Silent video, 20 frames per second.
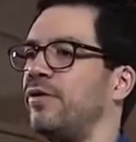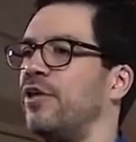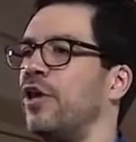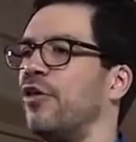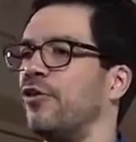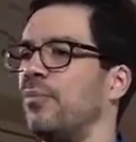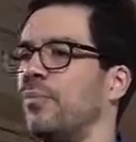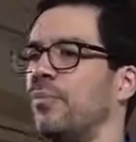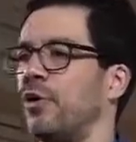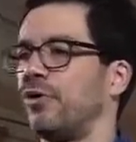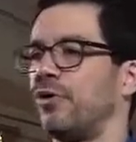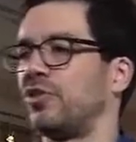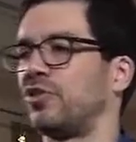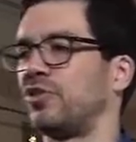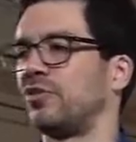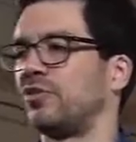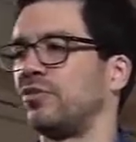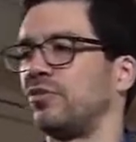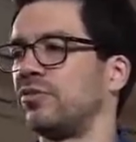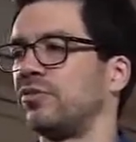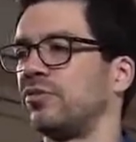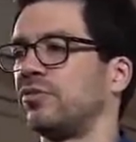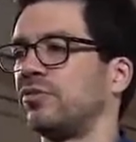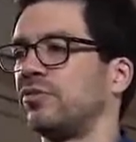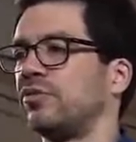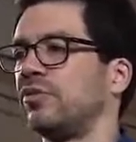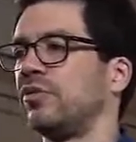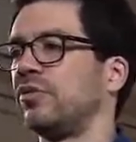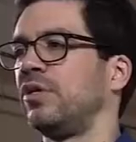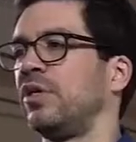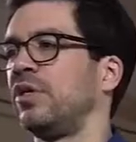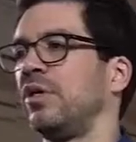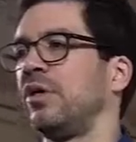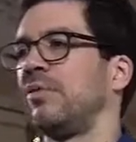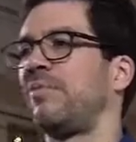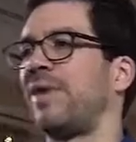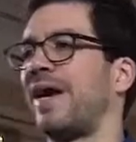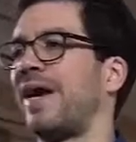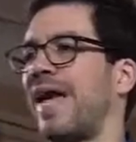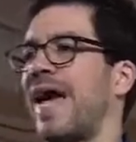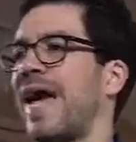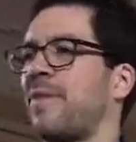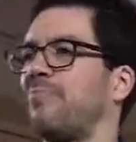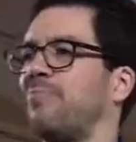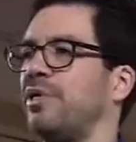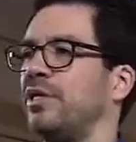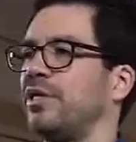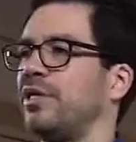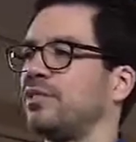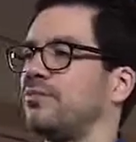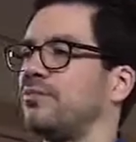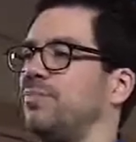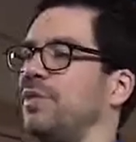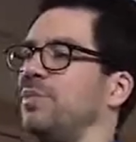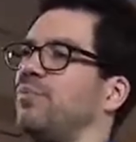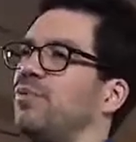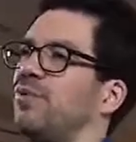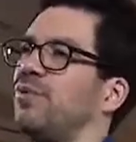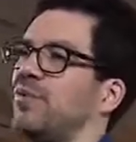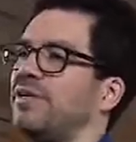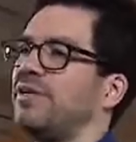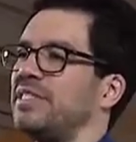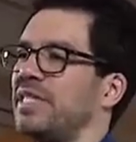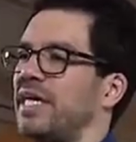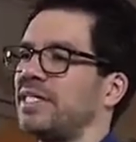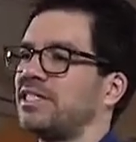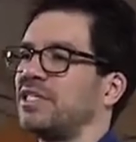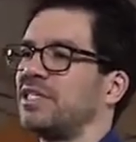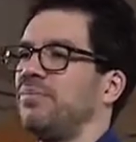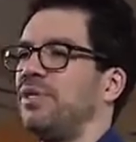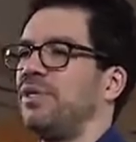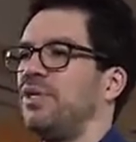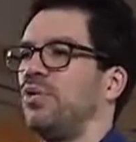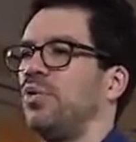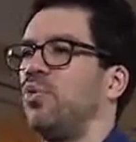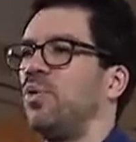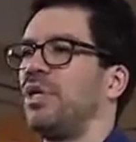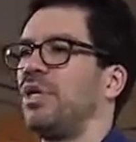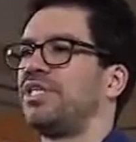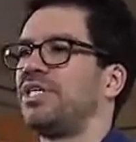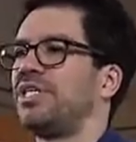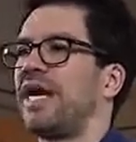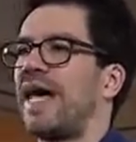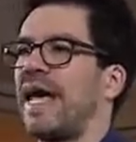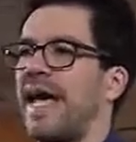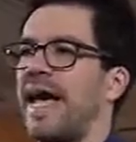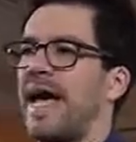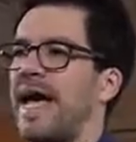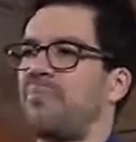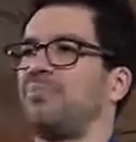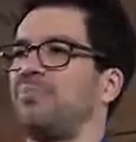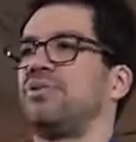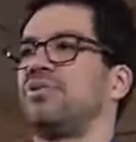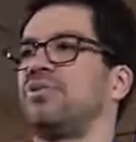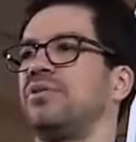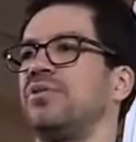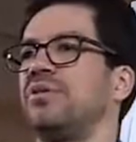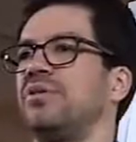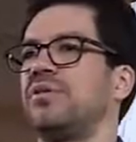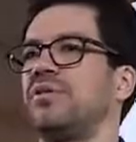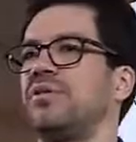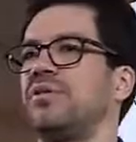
Another bonus, my app list. People are always asking me which apps